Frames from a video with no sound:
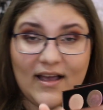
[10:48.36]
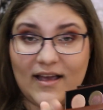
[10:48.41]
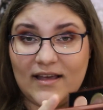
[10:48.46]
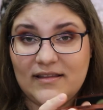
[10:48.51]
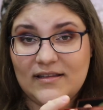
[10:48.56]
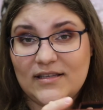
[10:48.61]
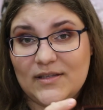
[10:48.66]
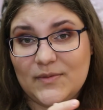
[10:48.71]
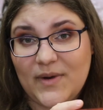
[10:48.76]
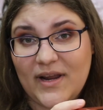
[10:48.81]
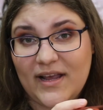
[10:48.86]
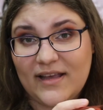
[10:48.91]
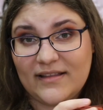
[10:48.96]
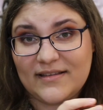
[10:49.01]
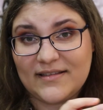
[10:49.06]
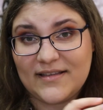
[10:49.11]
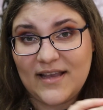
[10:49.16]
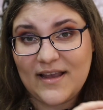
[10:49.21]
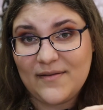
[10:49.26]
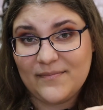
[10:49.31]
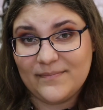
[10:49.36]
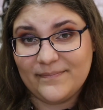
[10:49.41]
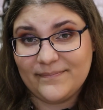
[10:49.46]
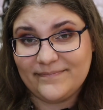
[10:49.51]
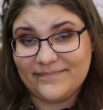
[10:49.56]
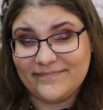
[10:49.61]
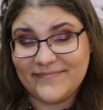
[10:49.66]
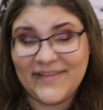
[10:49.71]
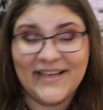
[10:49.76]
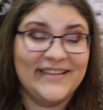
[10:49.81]
this is what I had to say.
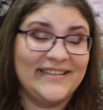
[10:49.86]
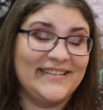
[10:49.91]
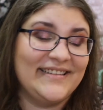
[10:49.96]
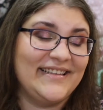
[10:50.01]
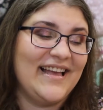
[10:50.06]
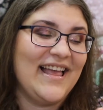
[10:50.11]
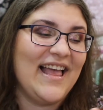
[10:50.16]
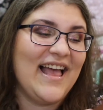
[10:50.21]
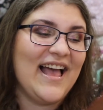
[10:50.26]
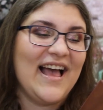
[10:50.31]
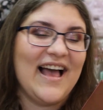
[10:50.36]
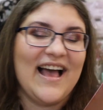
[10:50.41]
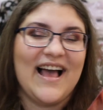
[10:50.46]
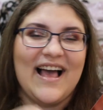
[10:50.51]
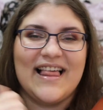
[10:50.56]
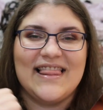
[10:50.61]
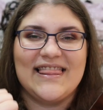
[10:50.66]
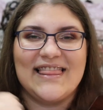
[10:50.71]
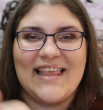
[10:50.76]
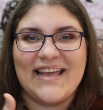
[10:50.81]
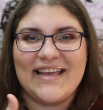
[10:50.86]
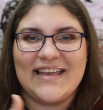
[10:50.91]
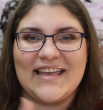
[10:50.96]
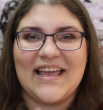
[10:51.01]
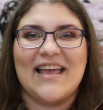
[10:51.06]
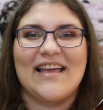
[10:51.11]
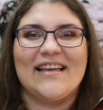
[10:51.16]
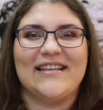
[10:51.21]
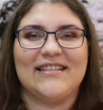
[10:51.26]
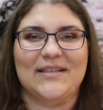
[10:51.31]
Like
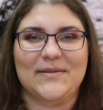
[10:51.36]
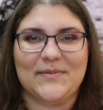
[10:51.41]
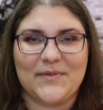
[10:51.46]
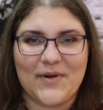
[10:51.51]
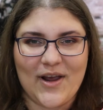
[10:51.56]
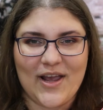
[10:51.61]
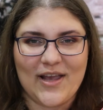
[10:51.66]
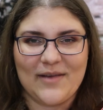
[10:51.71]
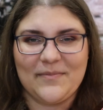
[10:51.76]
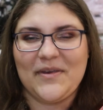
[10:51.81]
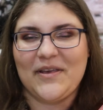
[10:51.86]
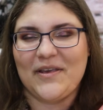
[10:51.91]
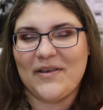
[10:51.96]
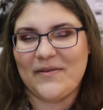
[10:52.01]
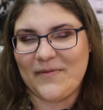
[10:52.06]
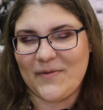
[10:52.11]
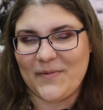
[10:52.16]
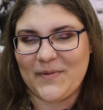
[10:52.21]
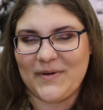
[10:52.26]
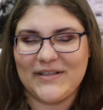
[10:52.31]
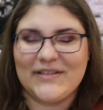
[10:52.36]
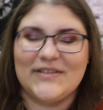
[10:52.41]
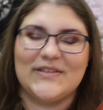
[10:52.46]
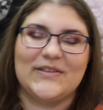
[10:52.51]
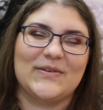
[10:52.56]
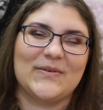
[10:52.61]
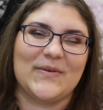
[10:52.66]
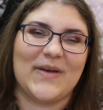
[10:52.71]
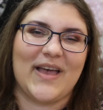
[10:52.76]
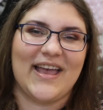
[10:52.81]
and subscribe if you want
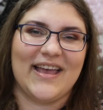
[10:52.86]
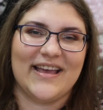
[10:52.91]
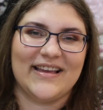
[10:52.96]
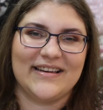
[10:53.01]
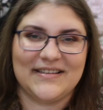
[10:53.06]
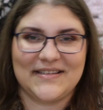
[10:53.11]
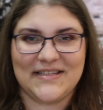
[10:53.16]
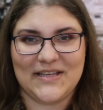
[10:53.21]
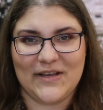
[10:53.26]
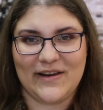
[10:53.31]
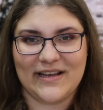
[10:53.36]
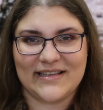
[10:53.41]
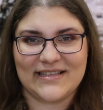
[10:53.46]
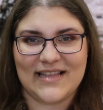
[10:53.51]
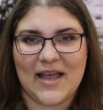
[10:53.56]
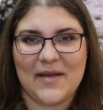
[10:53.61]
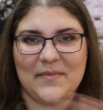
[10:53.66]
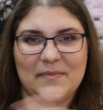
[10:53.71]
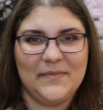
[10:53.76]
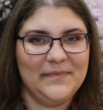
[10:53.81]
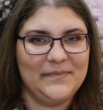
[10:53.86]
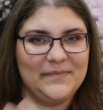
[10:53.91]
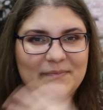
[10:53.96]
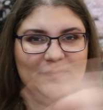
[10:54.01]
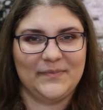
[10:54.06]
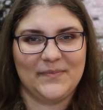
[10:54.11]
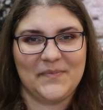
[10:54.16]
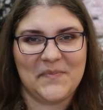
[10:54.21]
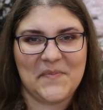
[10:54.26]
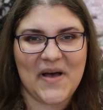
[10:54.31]
to, and see you next time.
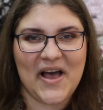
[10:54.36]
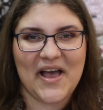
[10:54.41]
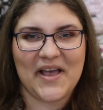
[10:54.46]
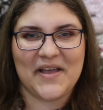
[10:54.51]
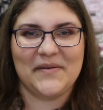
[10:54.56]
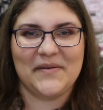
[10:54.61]
Bye.